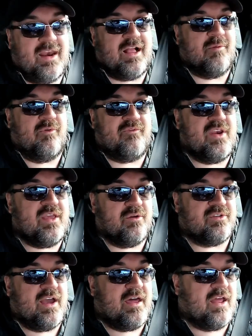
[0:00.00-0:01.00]
Got a couple
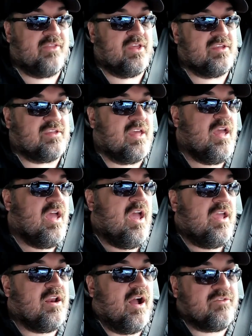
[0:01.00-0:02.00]
videos out on this.
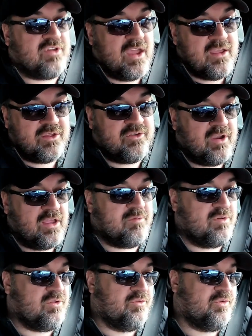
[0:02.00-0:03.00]
You know, I've changed the
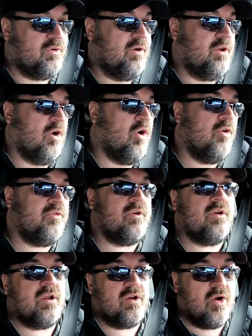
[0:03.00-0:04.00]
transmission fluid
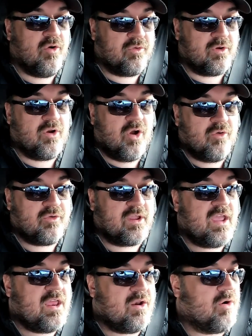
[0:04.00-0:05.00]
over and over and over
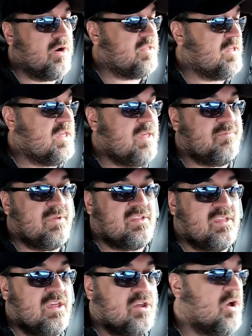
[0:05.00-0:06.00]
again in order to keep
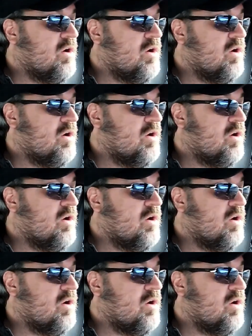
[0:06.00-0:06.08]
this thing